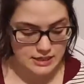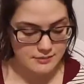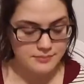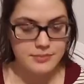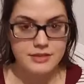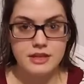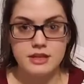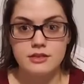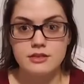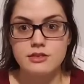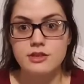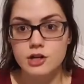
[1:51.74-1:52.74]
the
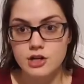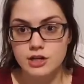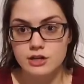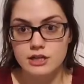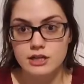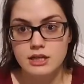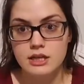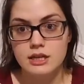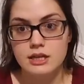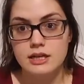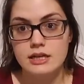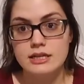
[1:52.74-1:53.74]
third
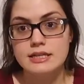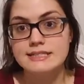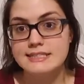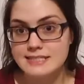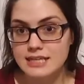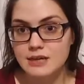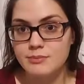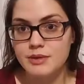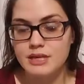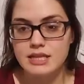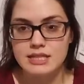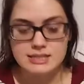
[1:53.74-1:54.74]
step
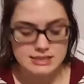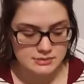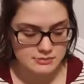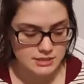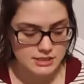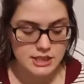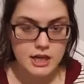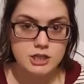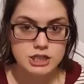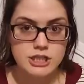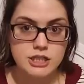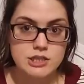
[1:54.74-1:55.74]
is massaging
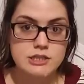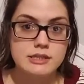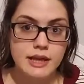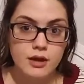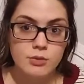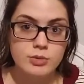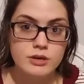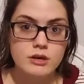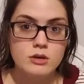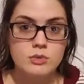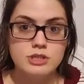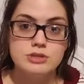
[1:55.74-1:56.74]
your scalp,
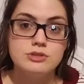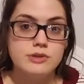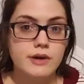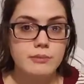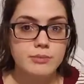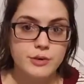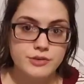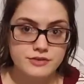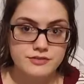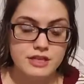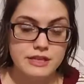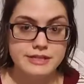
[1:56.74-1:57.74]
which you do at both of
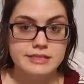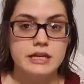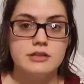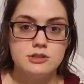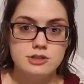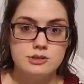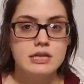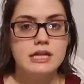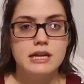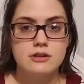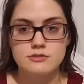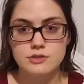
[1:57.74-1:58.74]
these, and you do it at
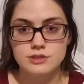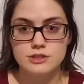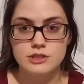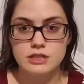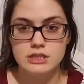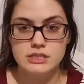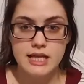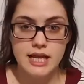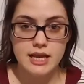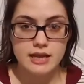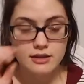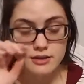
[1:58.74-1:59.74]
intervals during the day
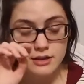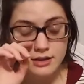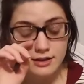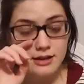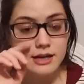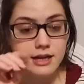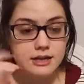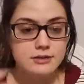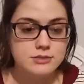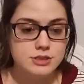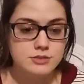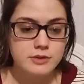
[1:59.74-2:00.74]

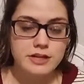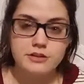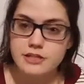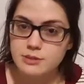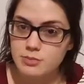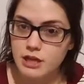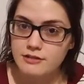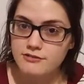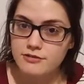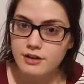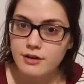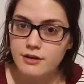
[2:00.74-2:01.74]
to increase blood
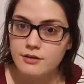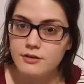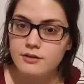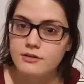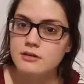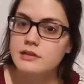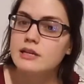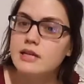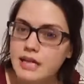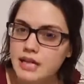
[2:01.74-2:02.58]
flow and